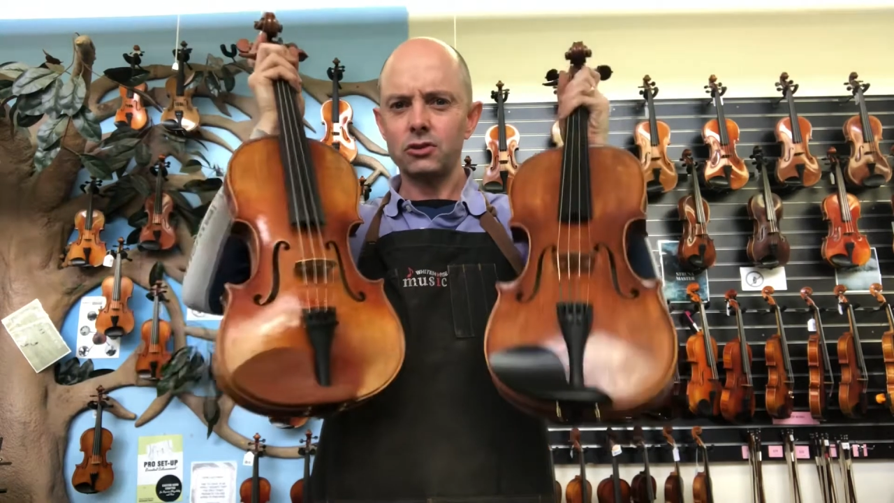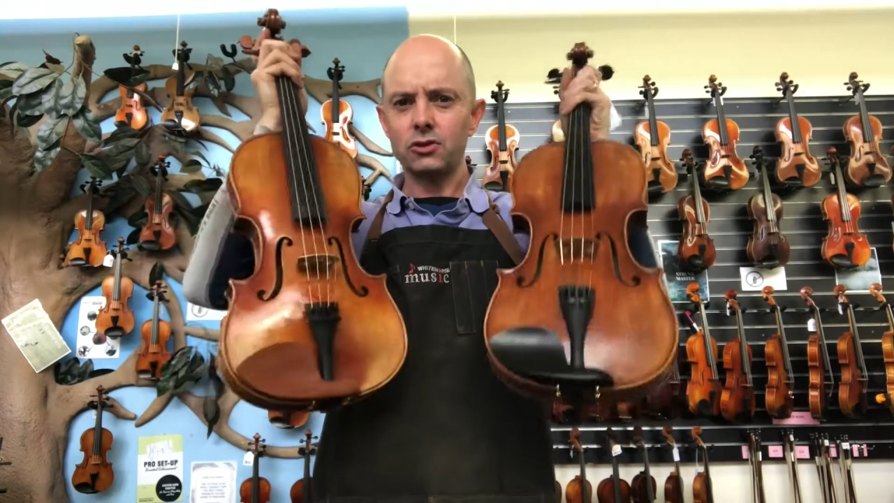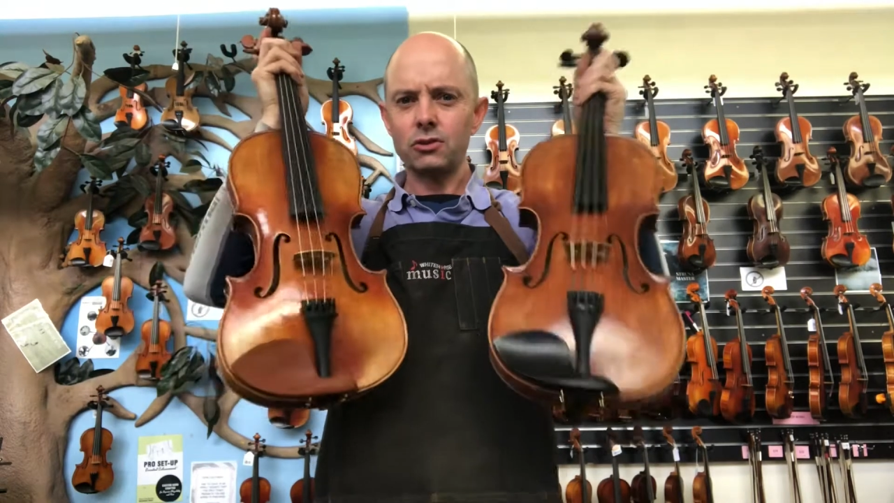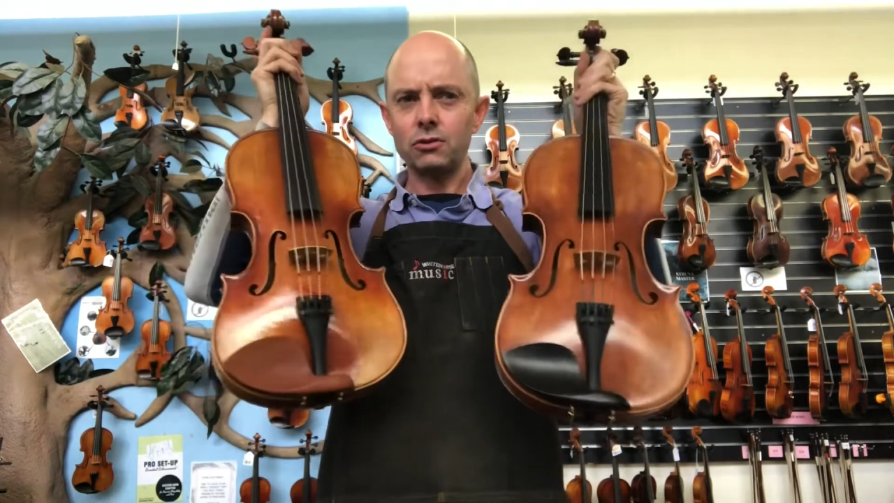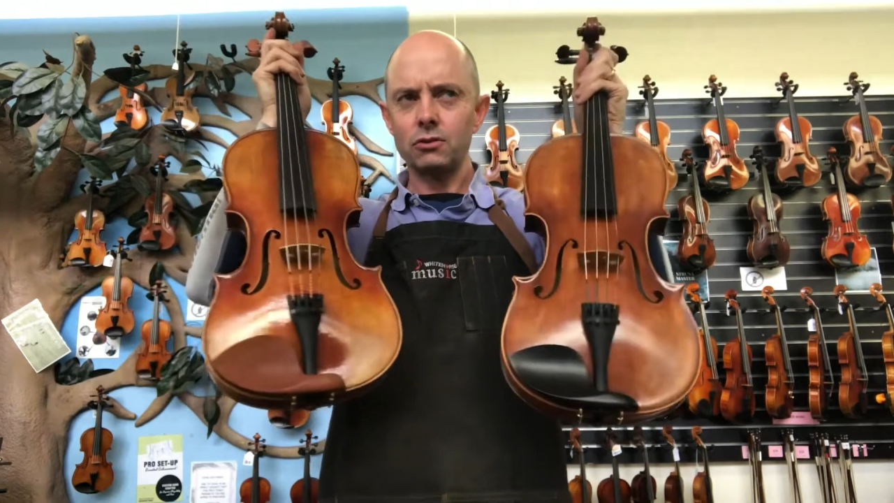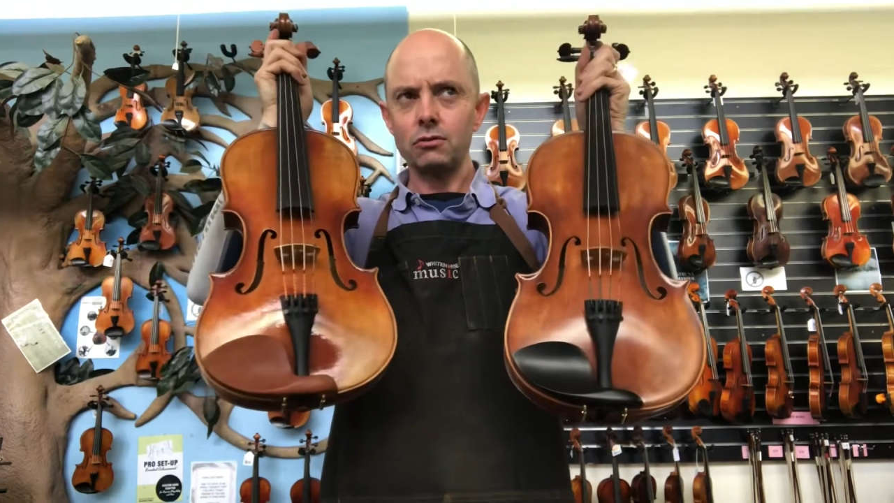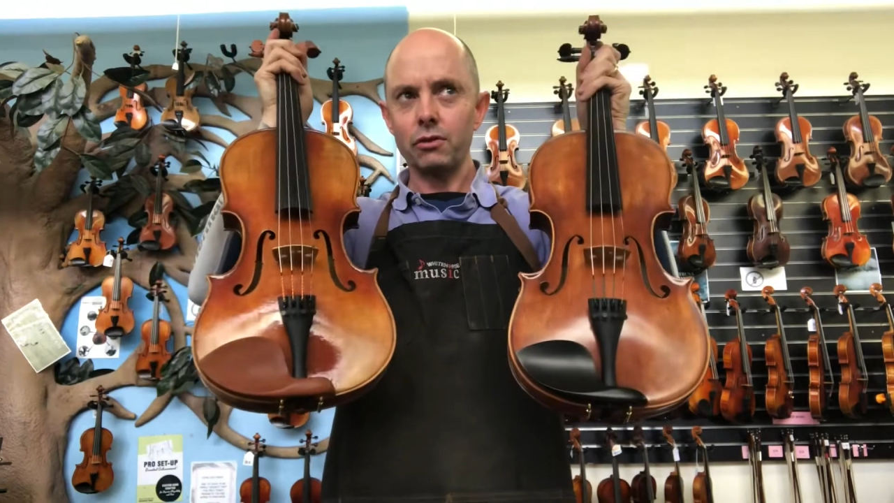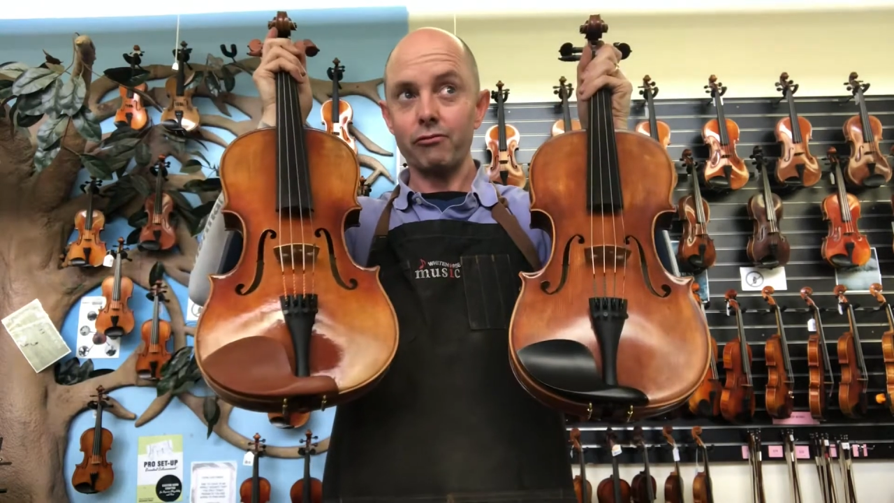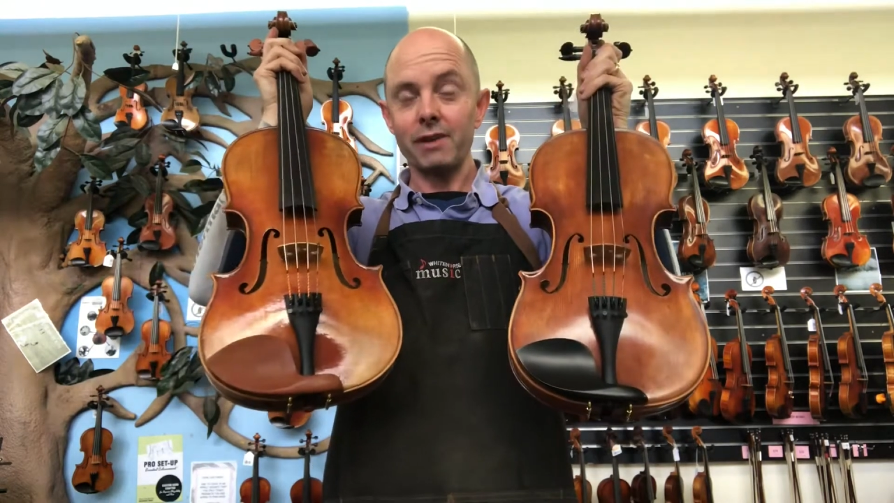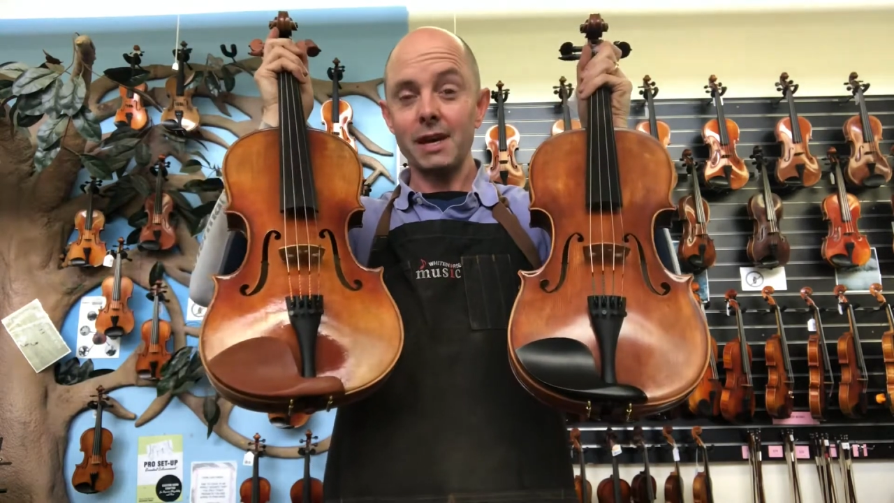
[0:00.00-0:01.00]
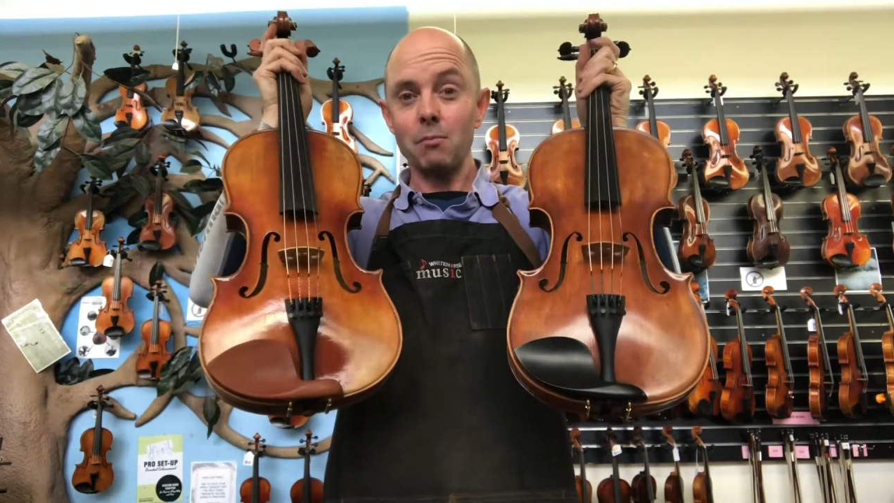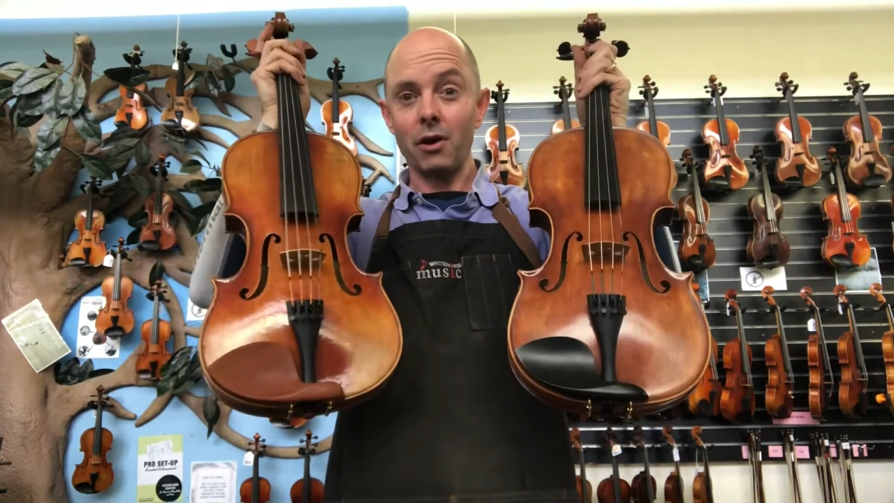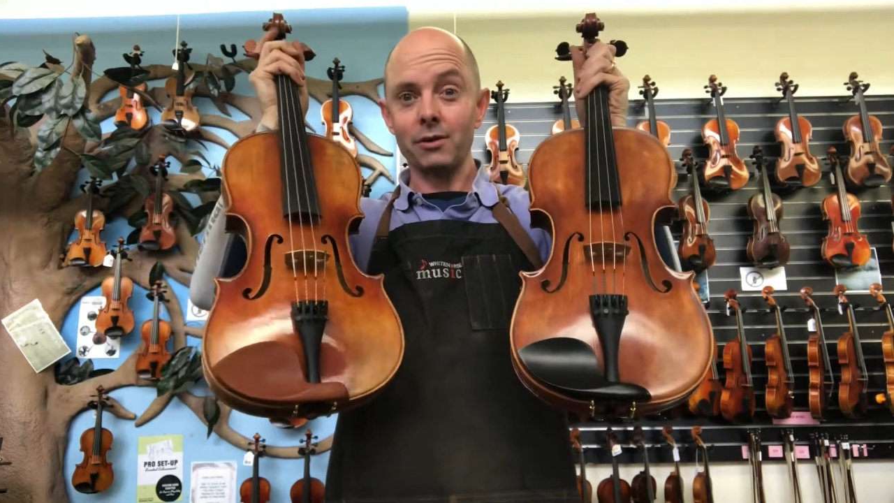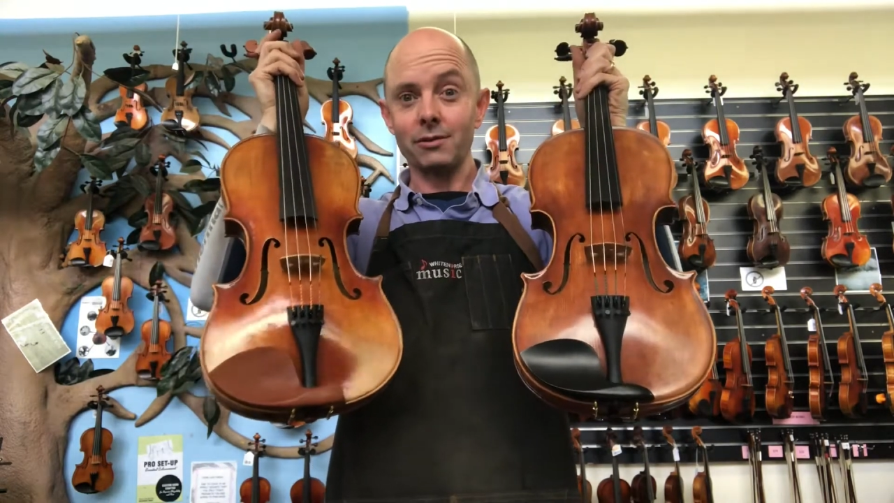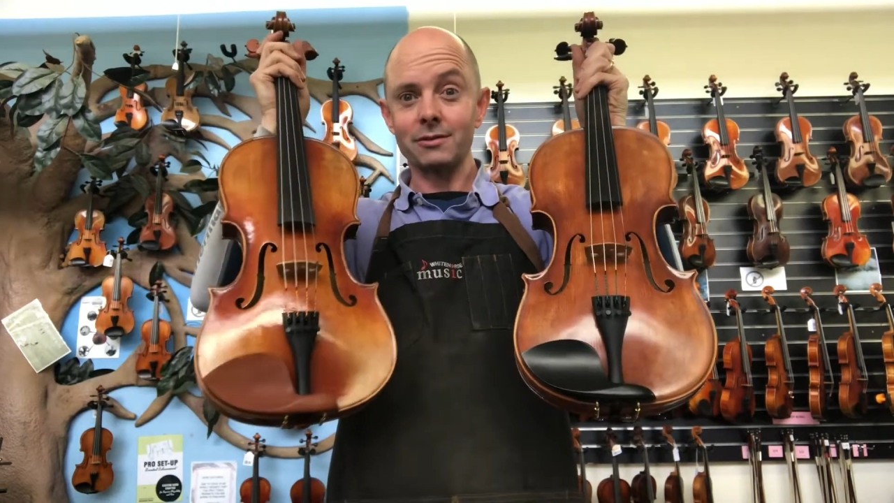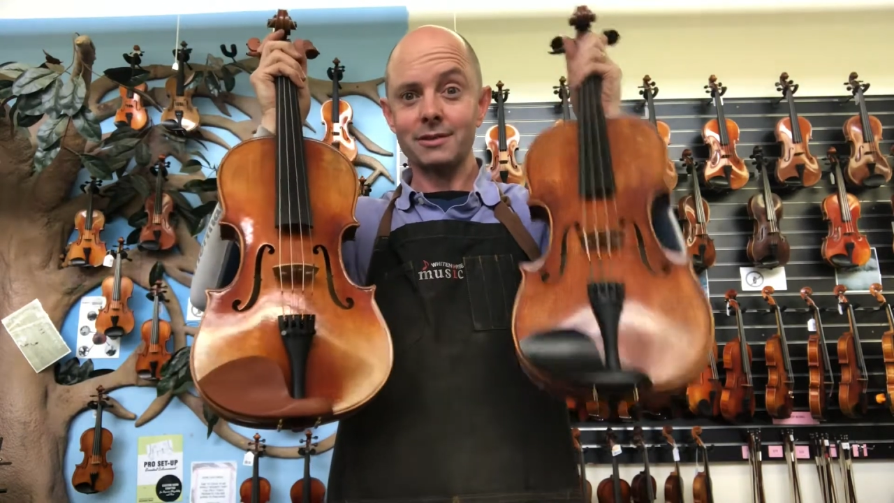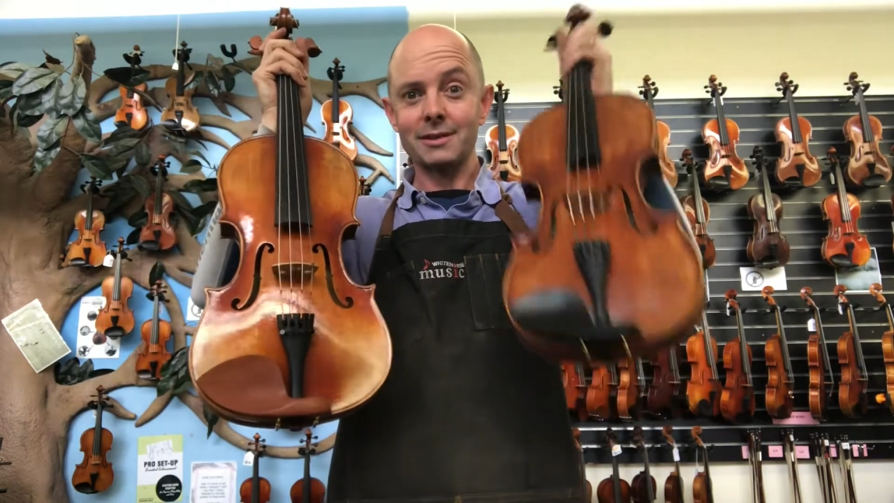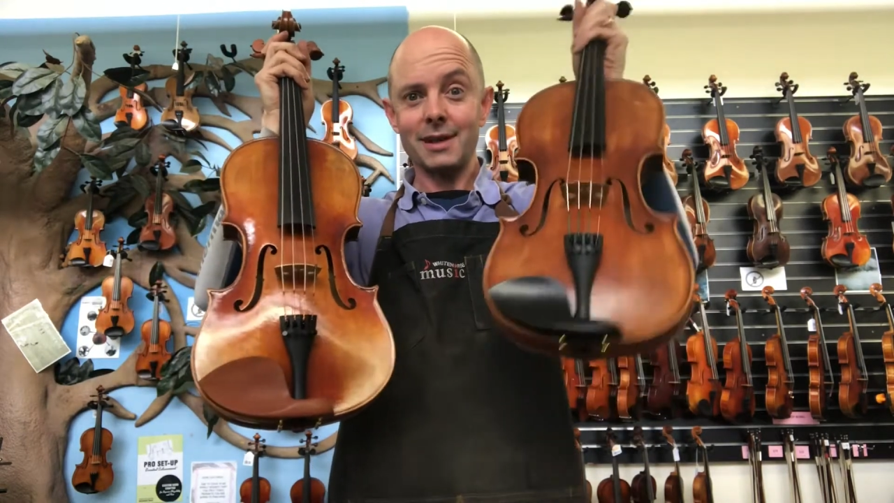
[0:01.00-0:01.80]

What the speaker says: 3 models